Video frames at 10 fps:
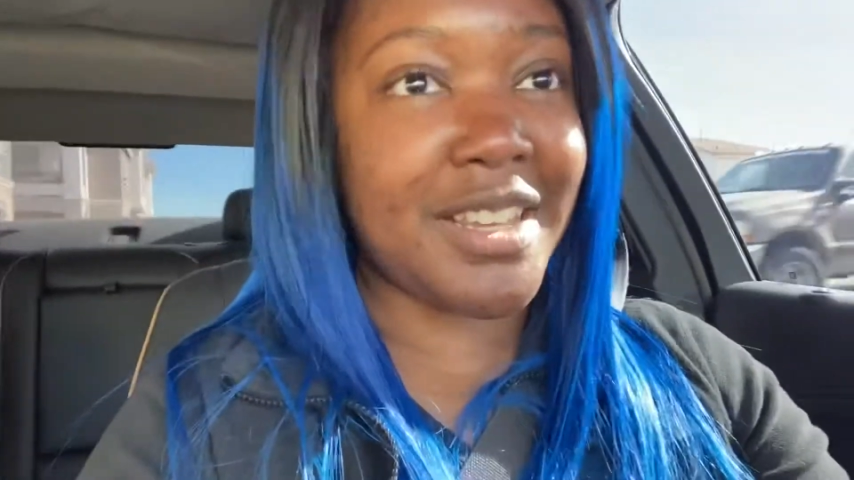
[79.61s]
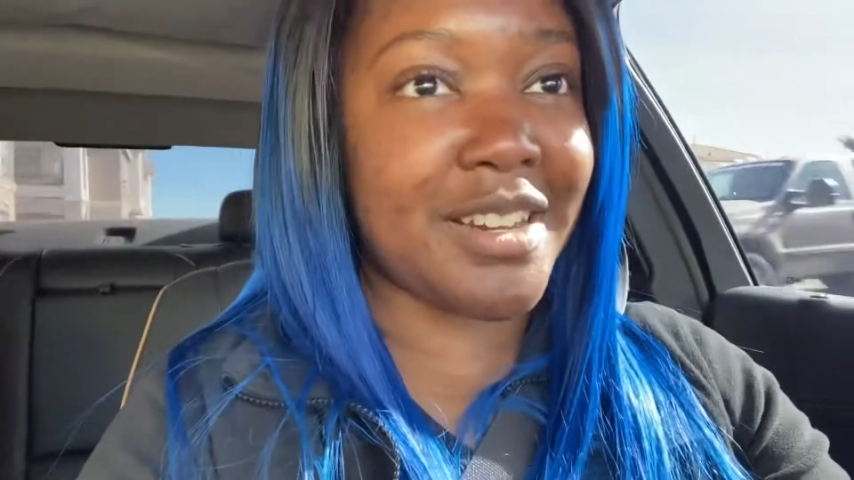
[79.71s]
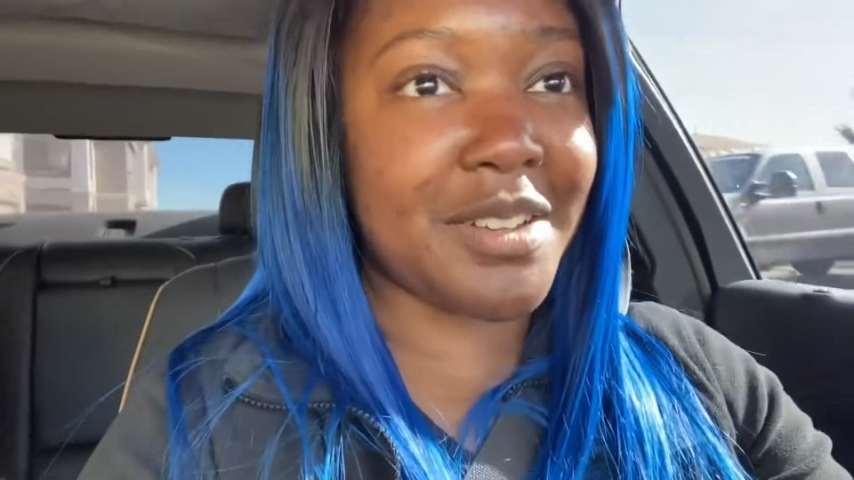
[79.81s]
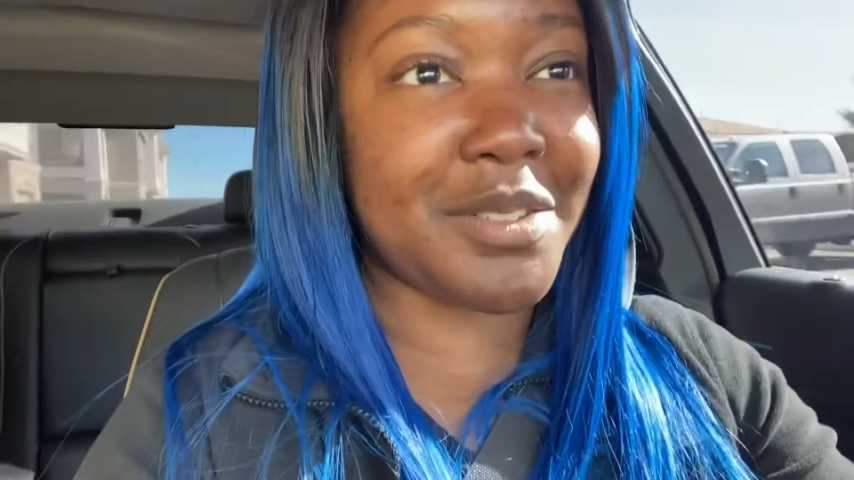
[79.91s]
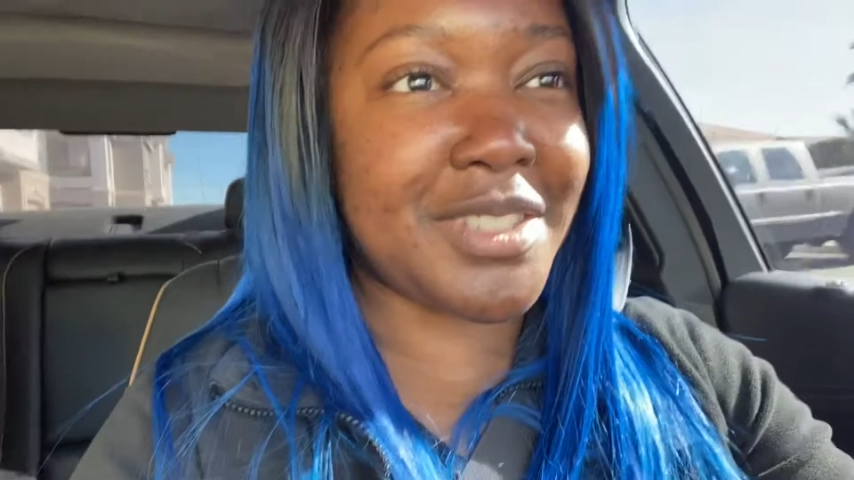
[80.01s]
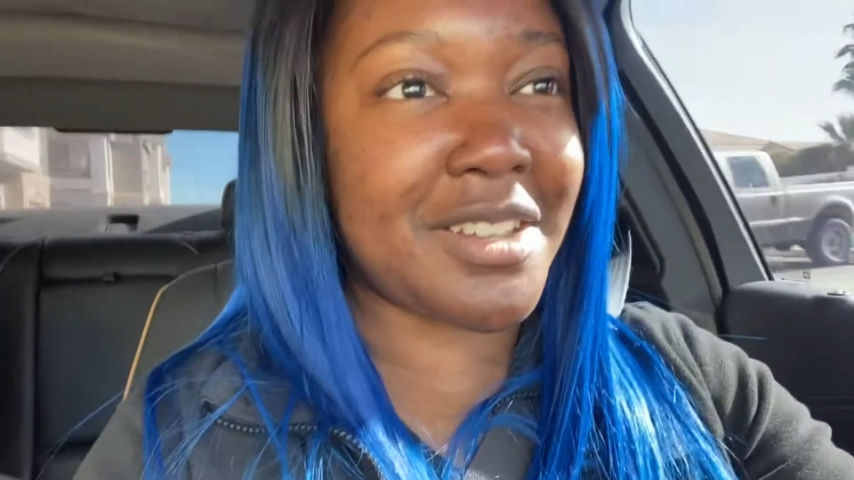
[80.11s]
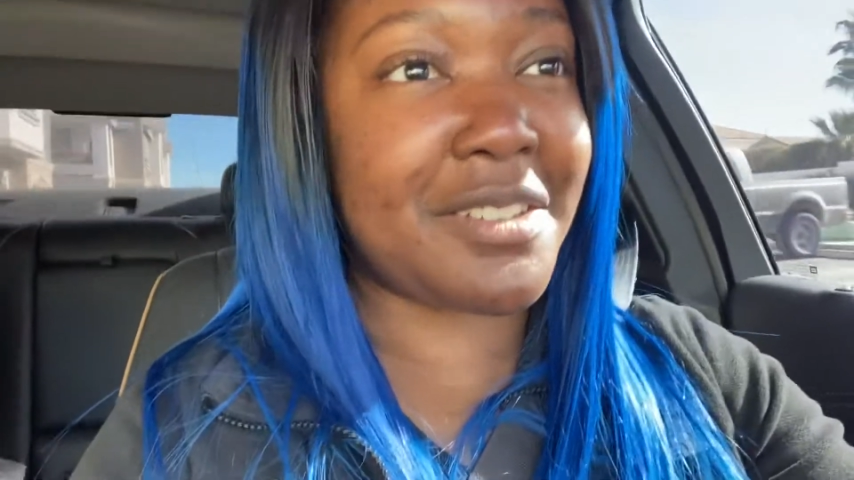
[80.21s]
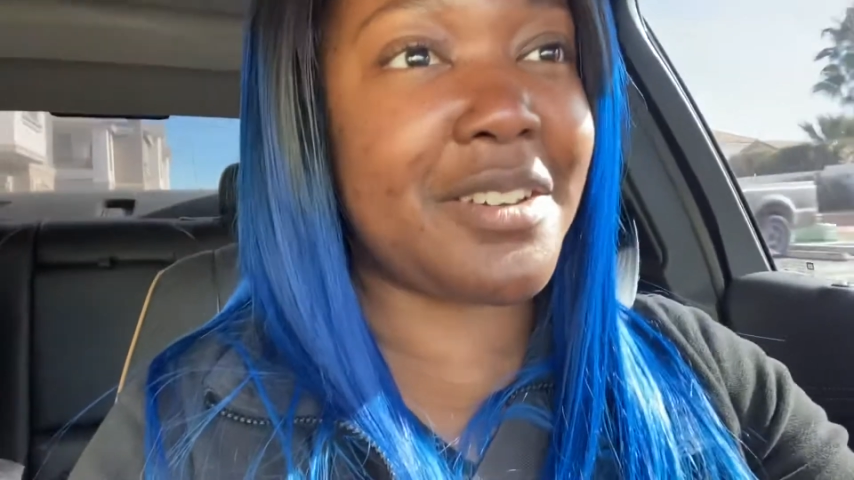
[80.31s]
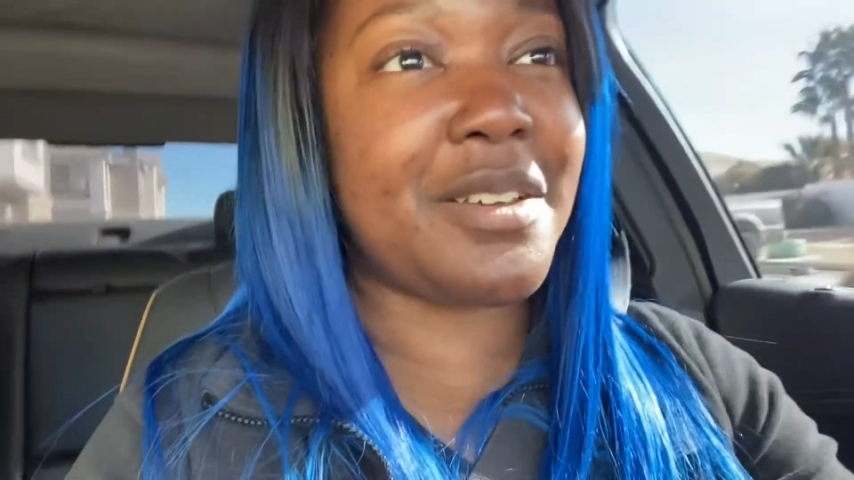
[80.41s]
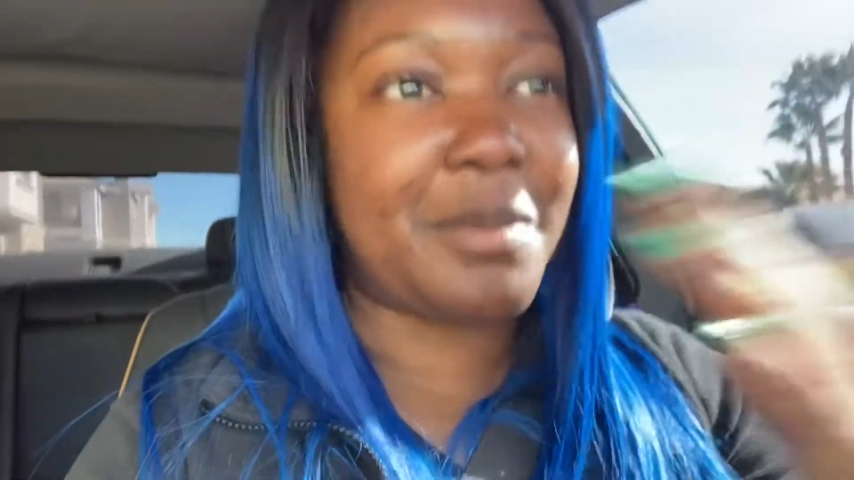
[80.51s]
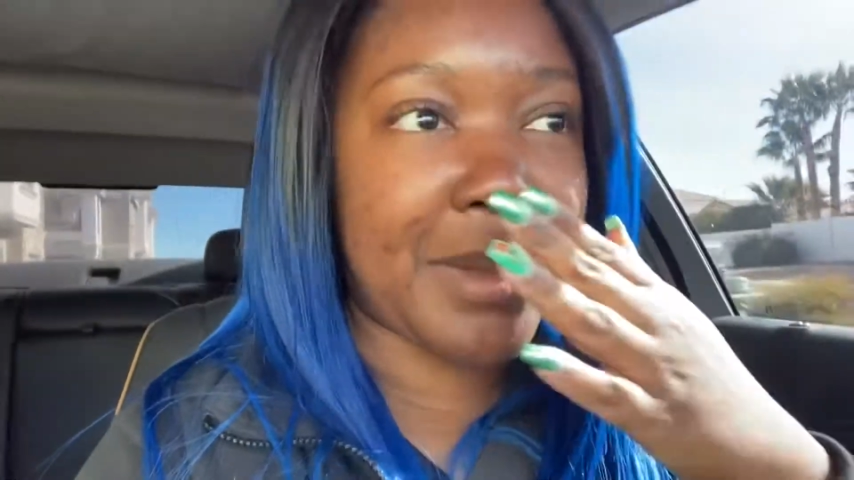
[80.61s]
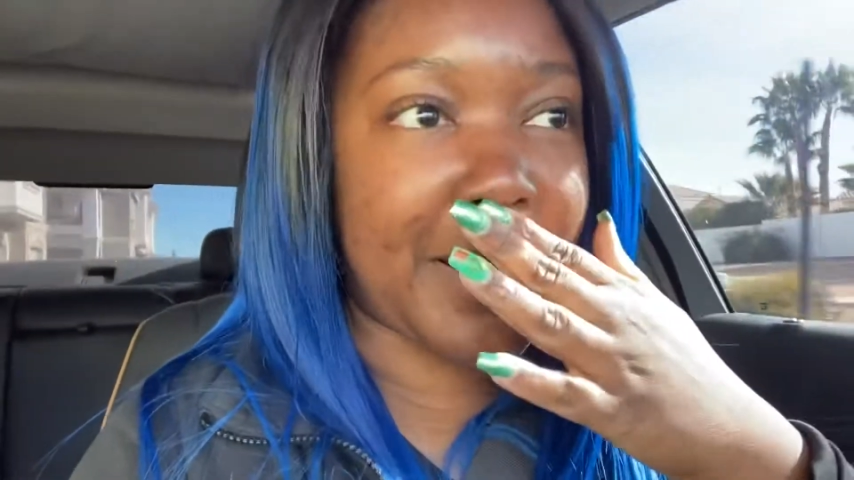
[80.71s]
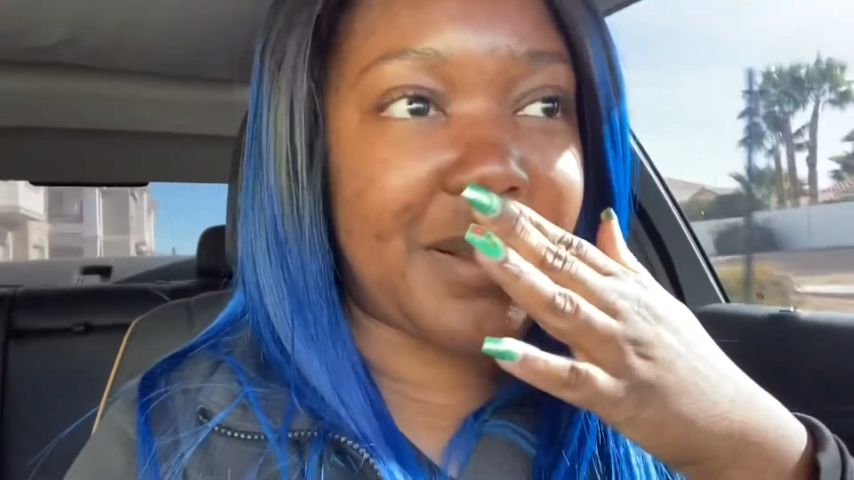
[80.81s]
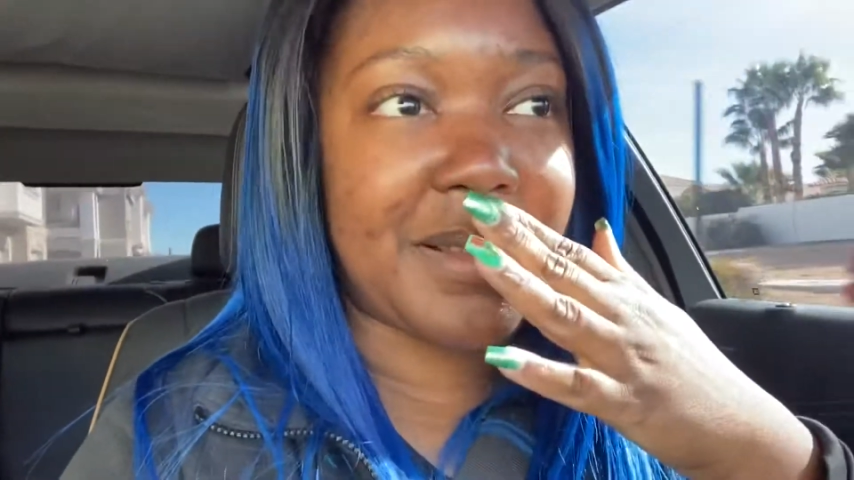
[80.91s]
and i was telling him how